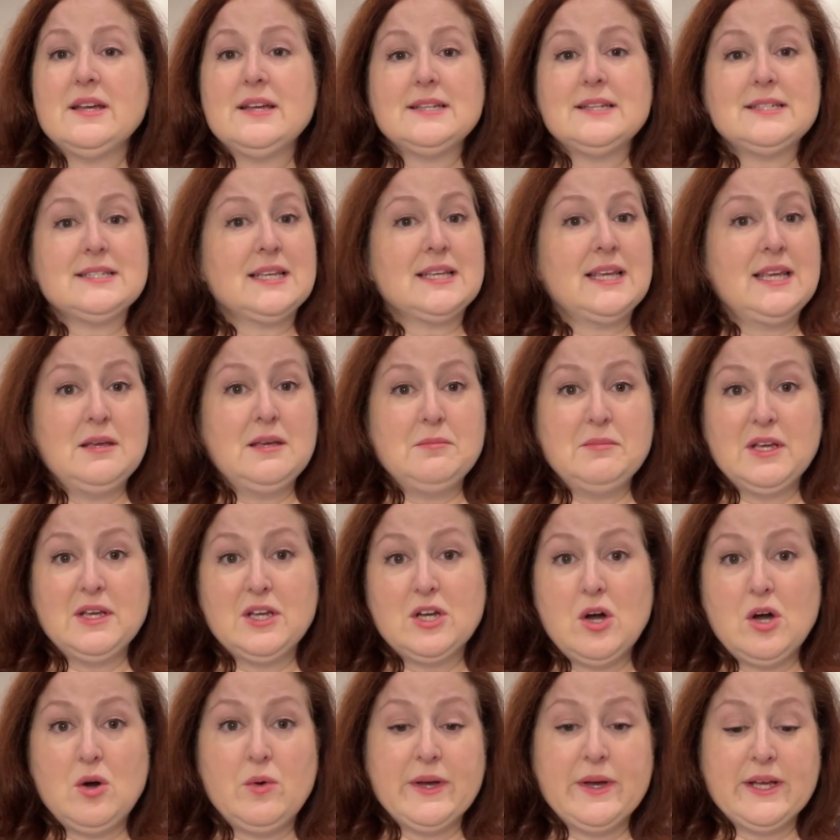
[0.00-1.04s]
to keep me
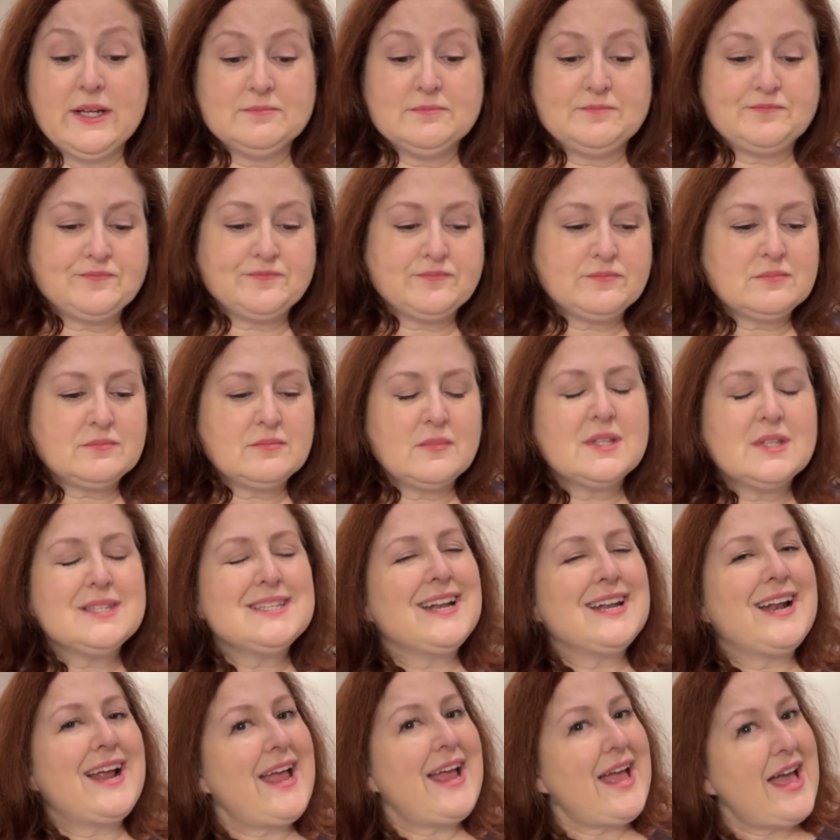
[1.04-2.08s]
going.
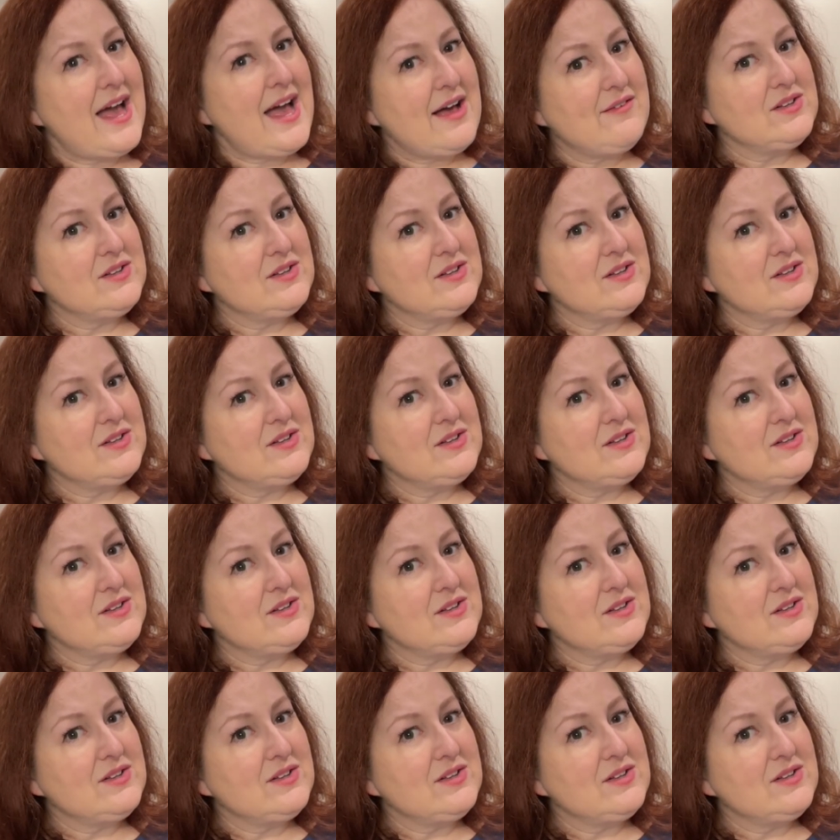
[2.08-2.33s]
Did I have a